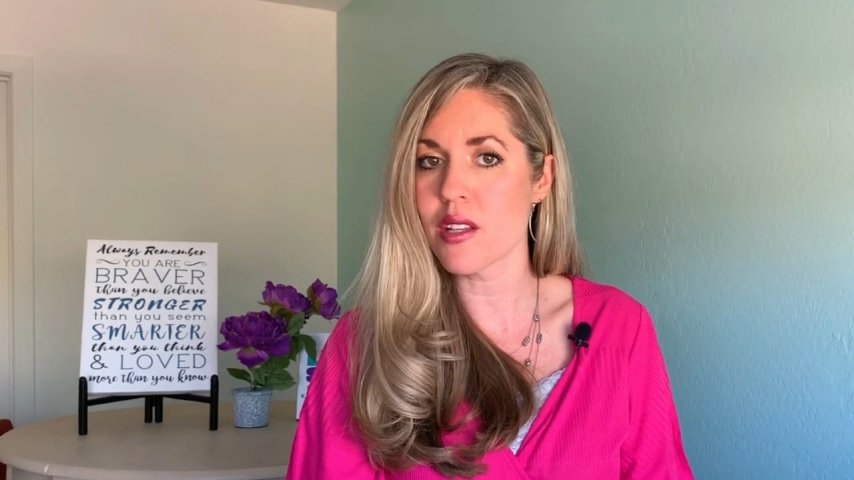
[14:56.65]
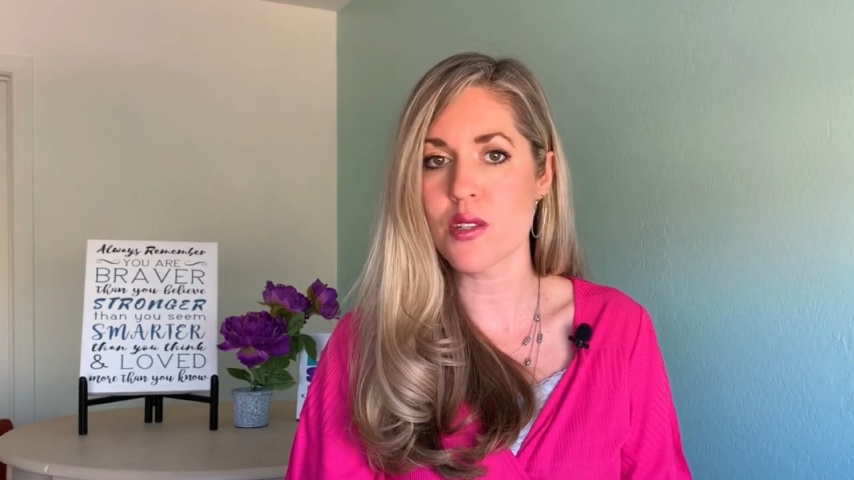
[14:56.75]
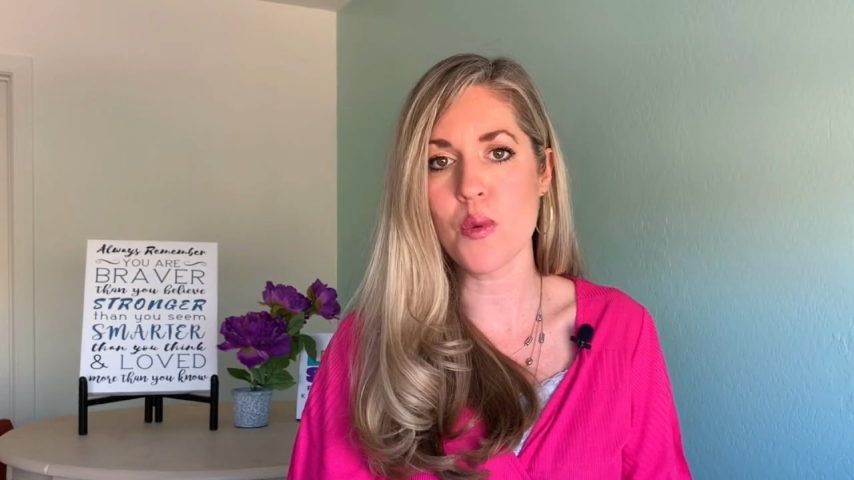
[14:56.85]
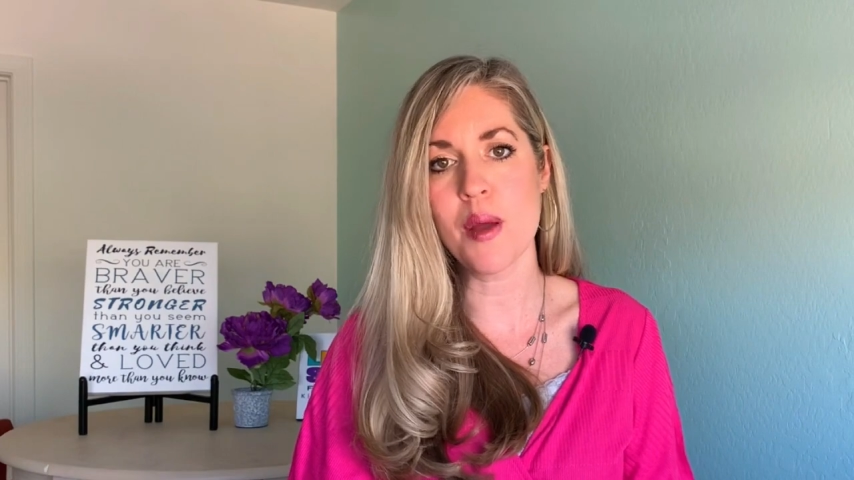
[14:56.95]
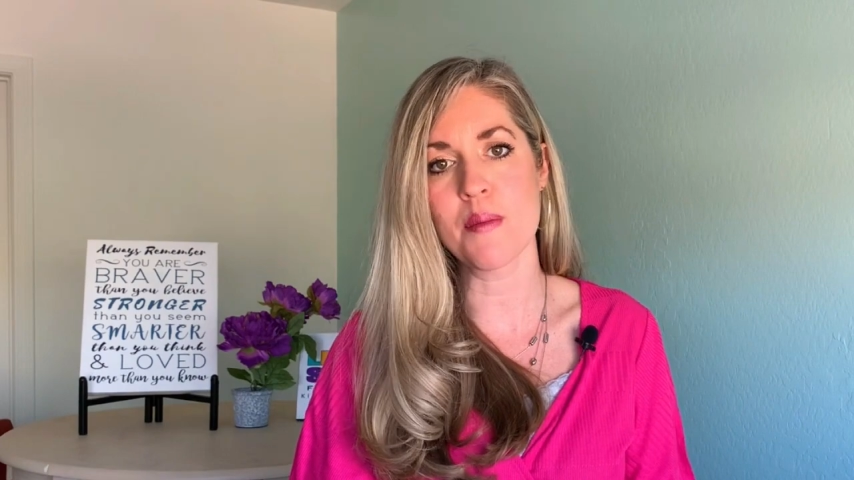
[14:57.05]

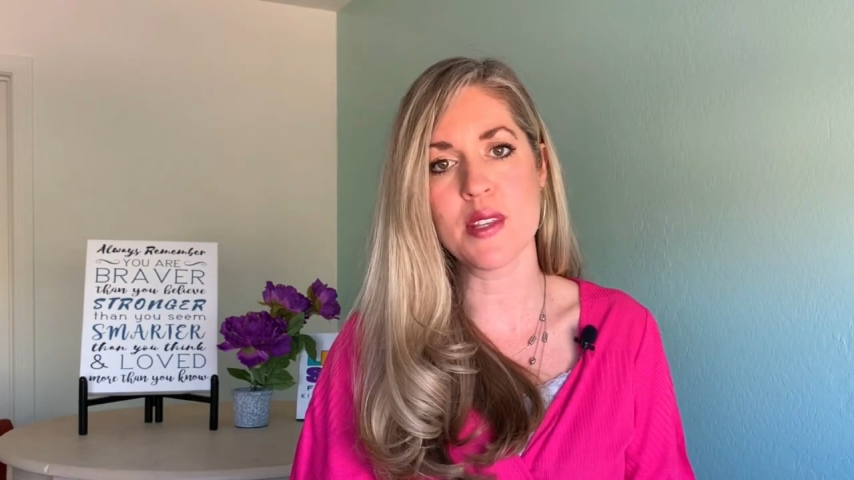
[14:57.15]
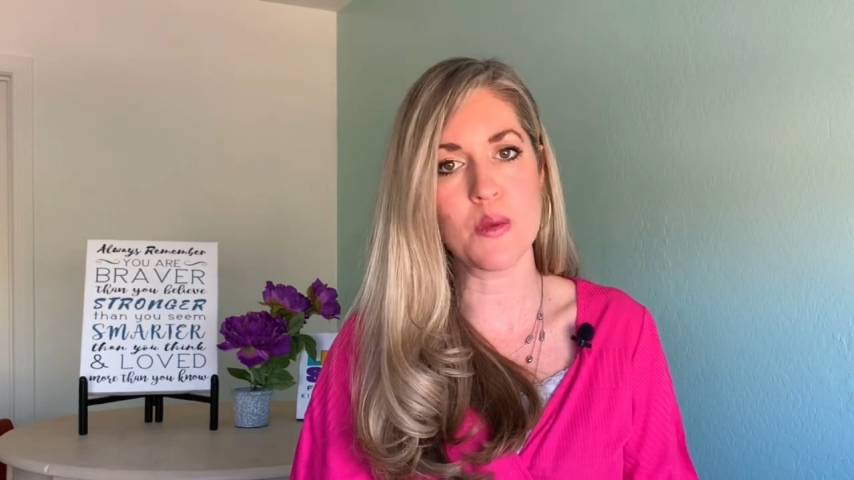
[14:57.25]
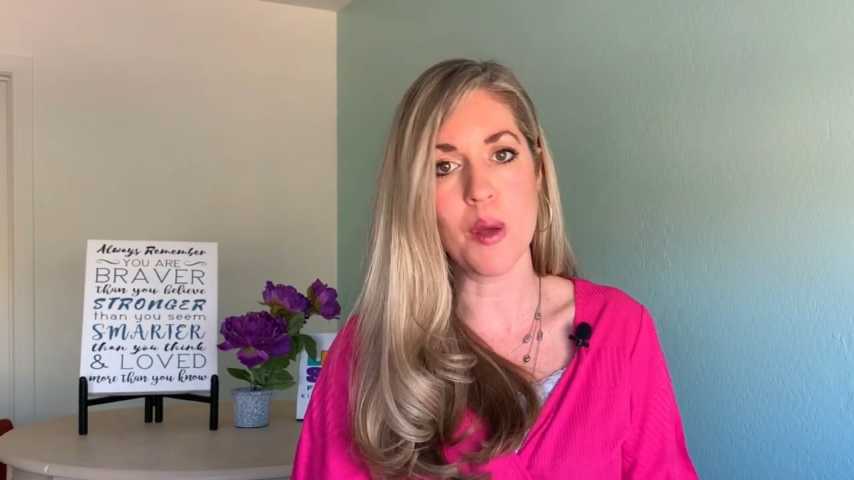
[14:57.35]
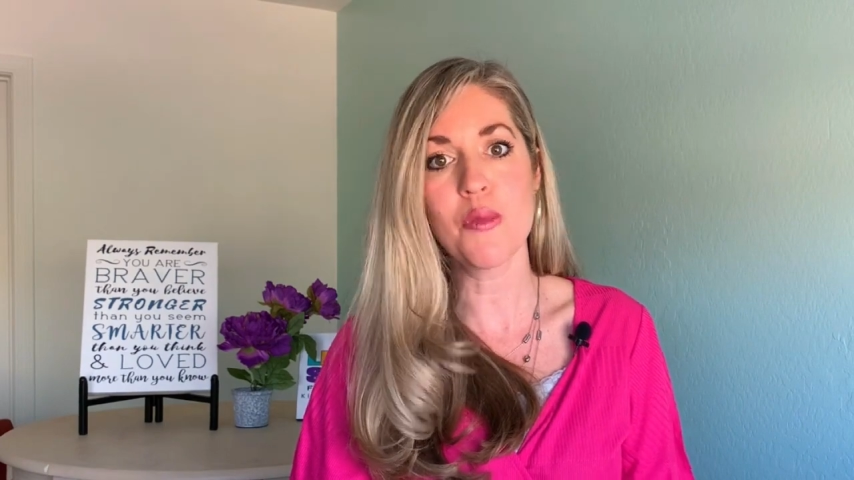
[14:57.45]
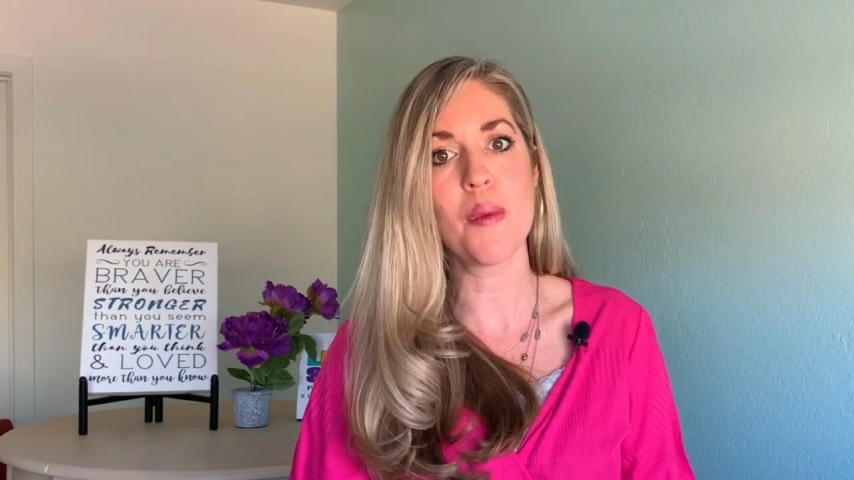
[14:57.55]
swim,
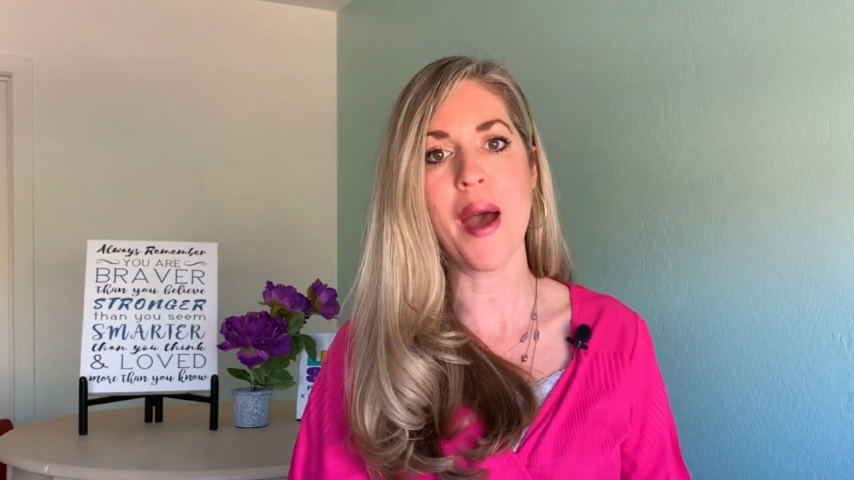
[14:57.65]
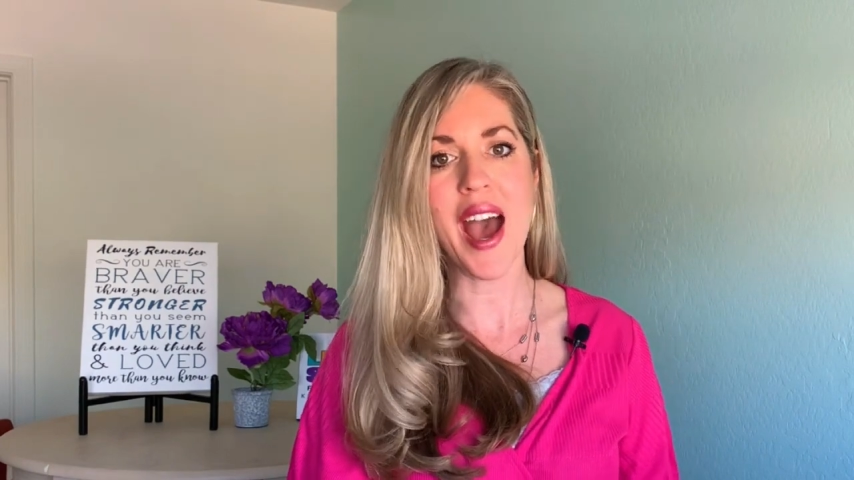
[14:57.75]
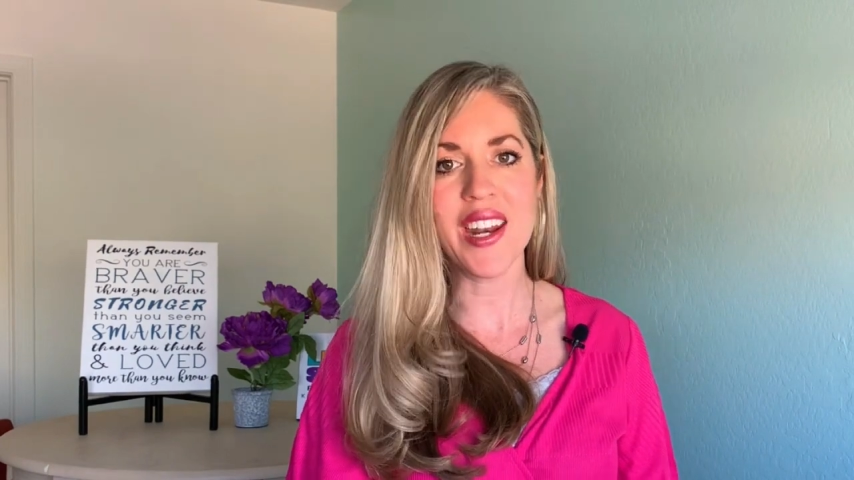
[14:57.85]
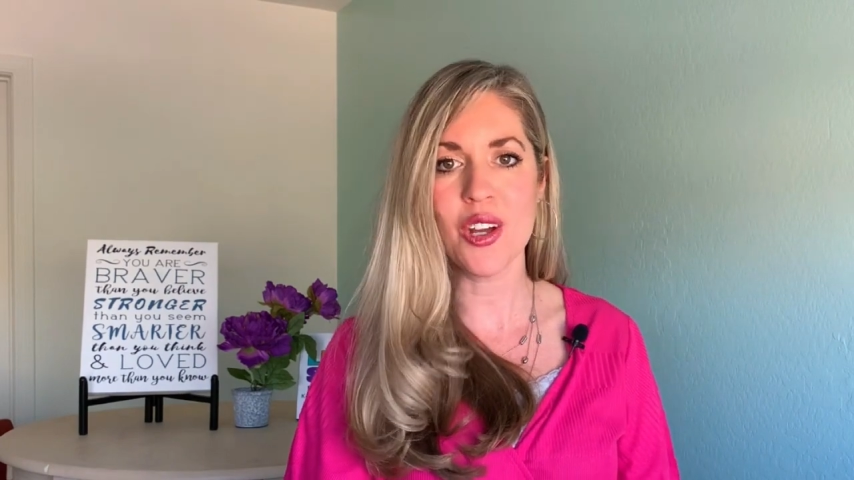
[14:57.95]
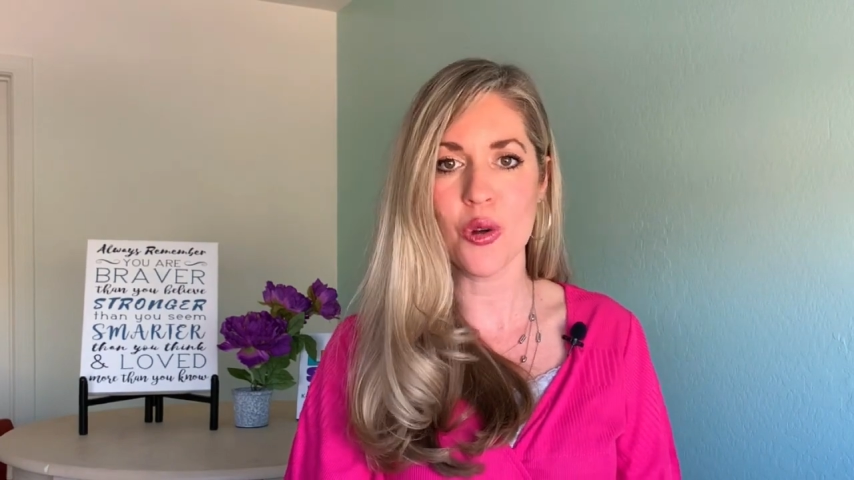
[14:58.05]
sweep the
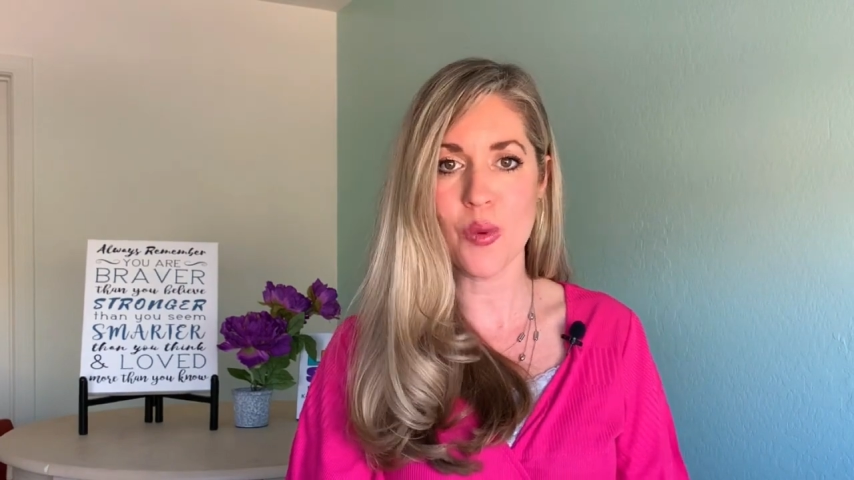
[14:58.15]
patio,